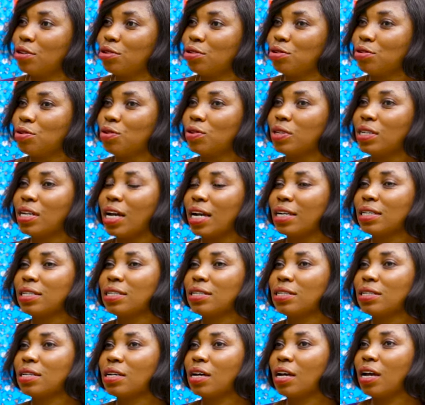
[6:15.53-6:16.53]
So
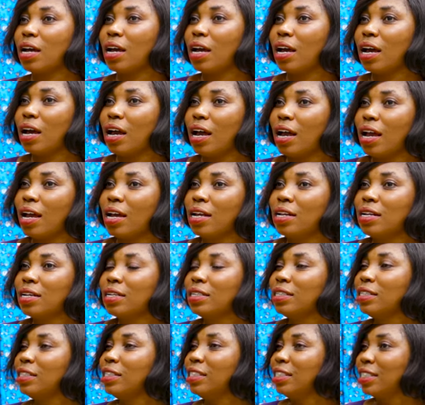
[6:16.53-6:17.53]
that's
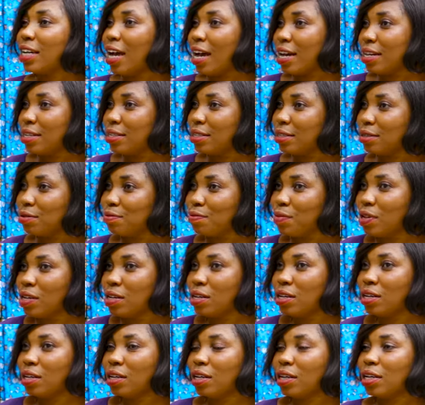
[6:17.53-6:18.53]
energized
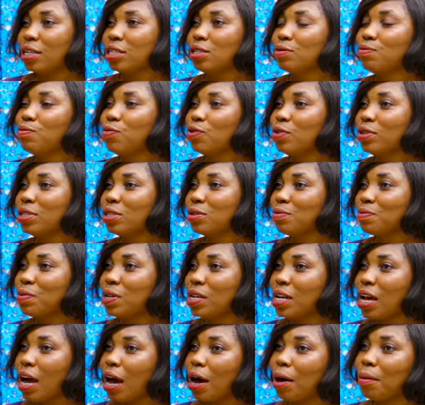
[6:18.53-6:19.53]
me, it boosts
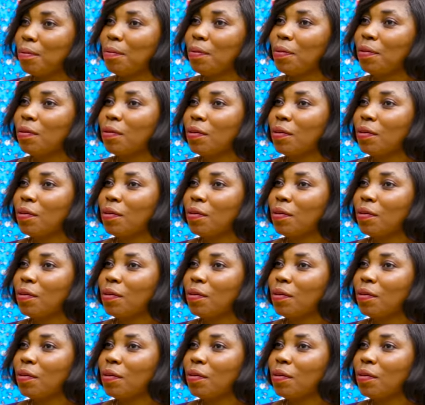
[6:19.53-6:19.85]
me up.